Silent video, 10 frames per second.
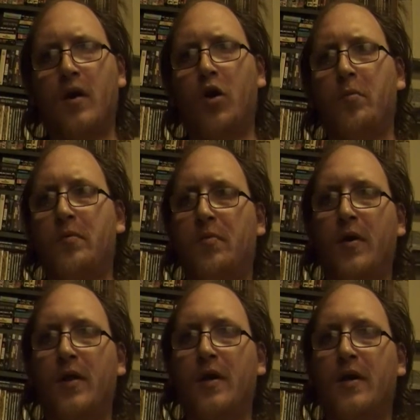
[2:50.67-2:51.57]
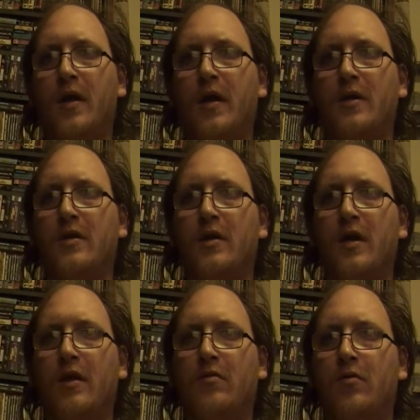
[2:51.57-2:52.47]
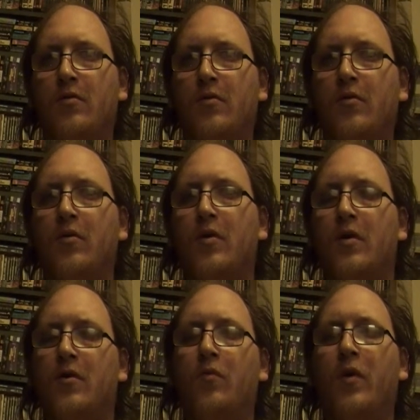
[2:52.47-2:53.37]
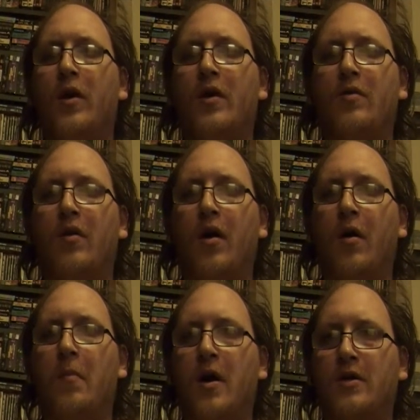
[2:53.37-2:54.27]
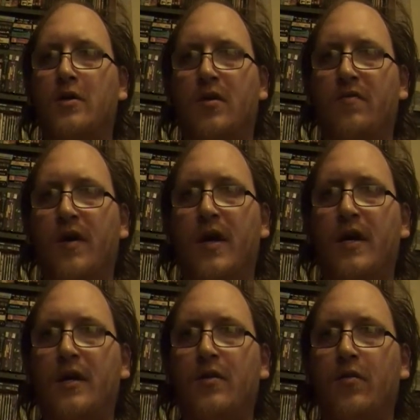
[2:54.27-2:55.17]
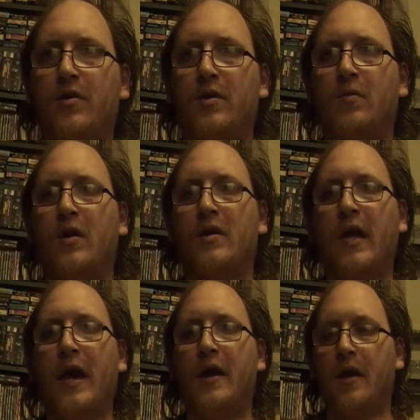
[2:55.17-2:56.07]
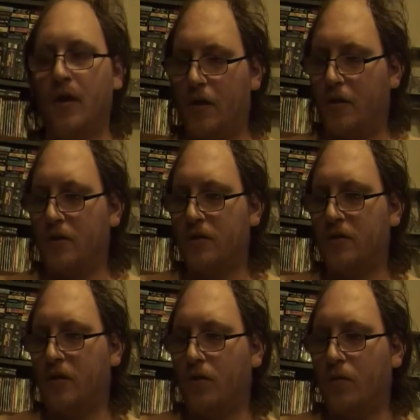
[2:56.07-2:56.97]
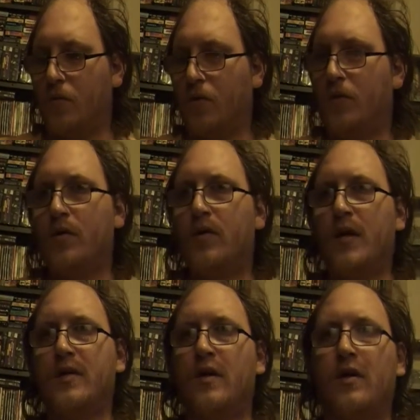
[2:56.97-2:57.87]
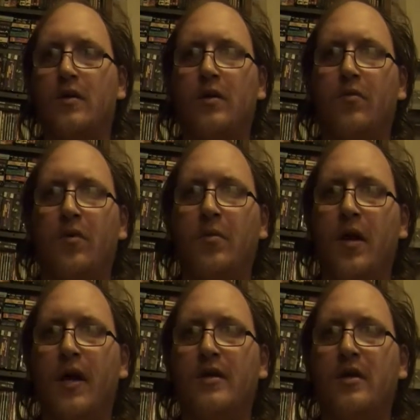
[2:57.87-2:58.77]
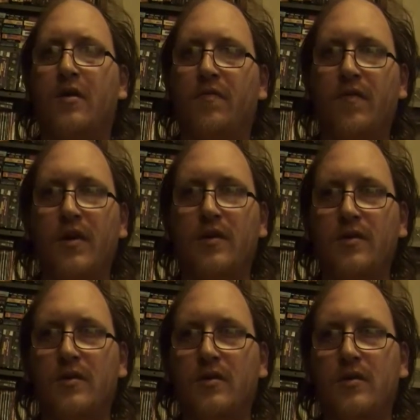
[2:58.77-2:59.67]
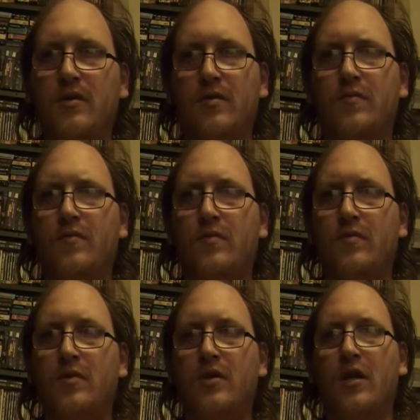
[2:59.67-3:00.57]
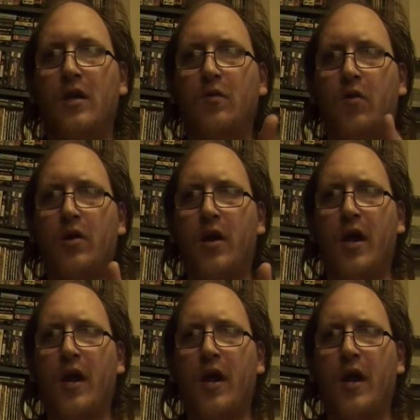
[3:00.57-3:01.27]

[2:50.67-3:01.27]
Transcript: hope and pray they can actually get through with a monster effect or something like that. So that's another good one. But as a defense, say you already